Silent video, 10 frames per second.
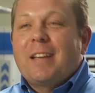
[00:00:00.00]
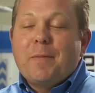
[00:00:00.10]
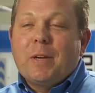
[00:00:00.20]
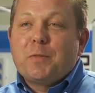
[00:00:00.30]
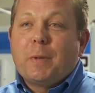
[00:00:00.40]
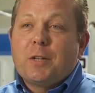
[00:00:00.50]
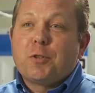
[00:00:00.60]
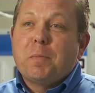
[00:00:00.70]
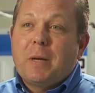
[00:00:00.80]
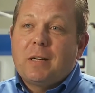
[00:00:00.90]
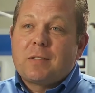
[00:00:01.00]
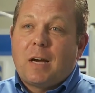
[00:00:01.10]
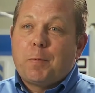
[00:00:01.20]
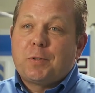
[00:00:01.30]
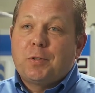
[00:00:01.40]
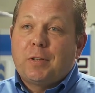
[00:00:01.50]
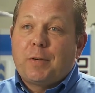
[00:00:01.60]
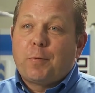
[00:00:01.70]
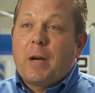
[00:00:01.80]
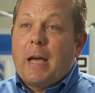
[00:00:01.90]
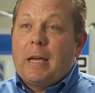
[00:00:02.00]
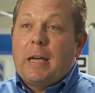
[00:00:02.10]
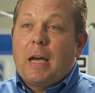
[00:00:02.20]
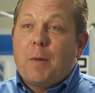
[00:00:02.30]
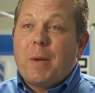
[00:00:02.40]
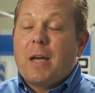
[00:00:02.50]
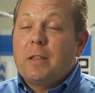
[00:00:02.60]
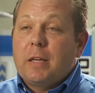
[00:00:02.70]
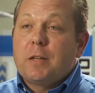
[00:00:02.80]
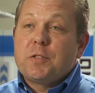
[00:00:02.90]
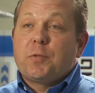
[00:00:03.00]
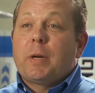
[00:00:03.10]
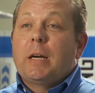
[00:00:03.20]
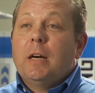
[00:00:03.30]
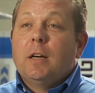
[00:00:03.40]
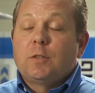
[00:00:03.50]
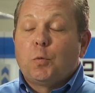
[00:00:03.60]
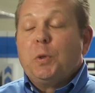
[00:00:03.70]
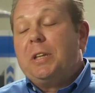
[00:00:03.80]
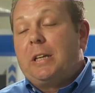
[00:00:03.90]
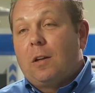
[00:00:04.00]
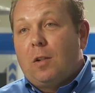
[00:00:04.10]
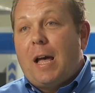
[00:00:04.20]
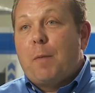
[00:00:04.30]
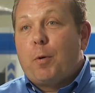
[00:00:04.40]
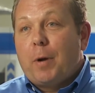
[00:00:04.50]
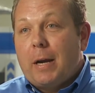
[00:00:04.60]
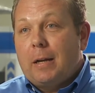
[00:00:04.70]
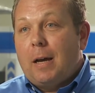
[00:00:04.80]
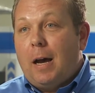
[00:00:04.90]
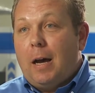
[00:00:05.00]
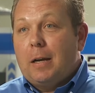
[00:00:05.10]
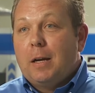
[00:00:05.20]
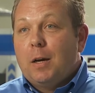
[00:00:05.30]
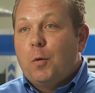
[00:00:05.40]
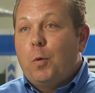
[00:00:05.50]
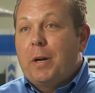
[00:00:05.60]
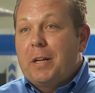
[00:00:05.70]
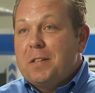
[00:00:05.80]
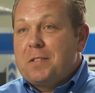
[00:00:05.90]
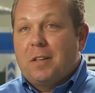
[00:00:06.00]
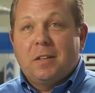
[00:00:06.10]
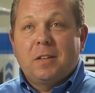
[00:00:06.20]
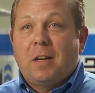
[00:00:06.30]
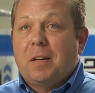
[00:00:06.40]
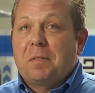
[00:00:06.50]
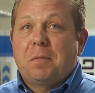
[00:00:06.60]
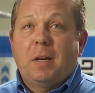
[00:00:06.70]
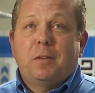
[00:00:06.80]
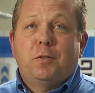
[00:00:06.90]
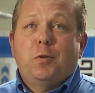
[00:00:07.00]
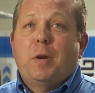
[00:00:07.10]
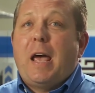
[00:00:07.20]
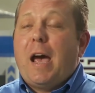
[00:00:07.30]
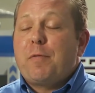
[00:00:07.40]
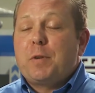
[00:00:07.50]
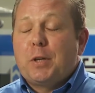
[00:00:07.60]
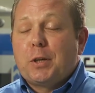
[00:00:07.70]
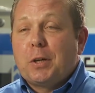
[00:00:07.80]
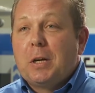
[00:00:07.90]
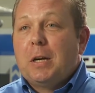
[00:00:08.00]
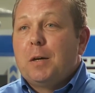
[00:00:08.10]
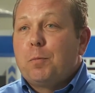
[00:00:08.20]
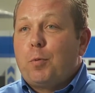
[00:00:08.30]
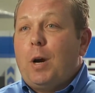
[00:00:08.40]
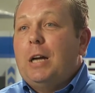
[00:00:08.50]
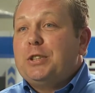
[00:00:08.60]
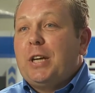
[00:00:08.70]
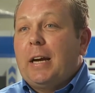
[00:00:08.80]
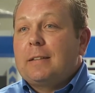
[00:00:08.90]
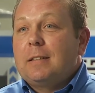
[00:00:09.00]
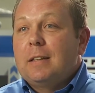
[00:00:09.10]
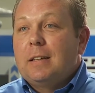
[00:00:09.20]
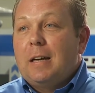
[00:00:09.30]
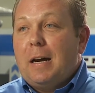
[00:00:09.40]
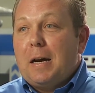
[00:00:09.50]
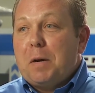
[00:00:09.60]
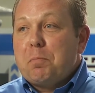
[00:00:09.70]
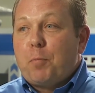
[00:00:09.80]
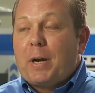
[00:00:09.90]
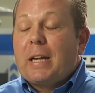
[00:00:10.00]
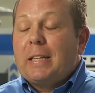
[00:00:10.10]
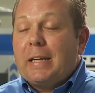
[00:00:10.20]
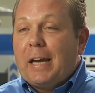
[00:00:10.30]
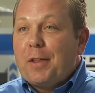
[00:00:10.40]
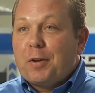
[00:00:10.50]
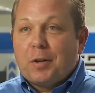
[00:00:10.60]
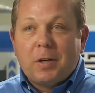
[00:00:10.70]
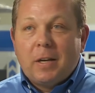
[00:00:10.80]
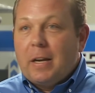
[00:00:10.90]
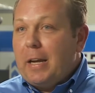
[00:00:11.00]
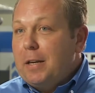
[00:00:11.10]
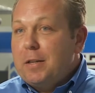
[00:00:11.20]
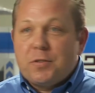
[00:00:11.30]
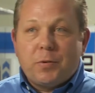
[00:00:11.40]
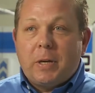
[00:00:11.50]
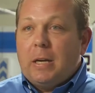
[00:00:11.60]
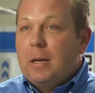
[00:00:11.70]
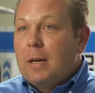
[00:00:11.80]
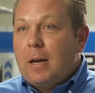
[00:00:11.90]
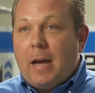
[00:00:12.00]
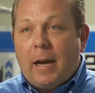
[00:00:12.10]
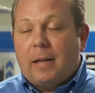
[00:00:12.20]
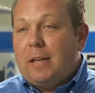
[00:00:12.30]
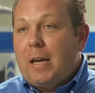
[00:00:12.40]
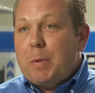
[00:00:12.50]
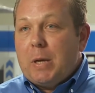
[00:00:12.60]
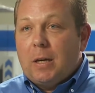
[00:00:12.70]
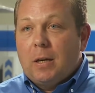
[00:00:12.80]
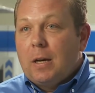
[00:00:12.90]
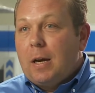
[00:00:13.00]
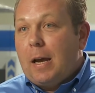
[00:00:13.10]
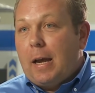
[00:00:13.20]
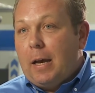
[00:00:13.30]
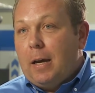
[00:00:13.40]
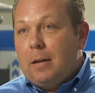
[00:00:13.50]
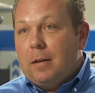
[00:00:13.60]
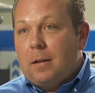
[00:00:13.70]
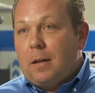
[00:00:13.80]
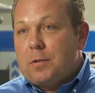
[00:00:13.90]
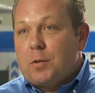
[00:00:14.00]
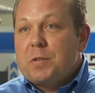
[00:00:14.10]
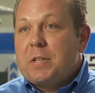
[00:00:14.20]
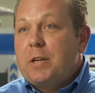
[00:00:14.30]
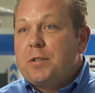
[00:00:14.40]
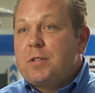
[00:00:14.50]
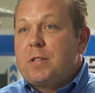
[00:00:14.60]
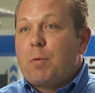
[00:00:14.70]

AME has been a tremendous opportunity for AEM and the industry to really collaborate on what it is a, a, a two and a half year project um, bringing together industry, academia, and associations that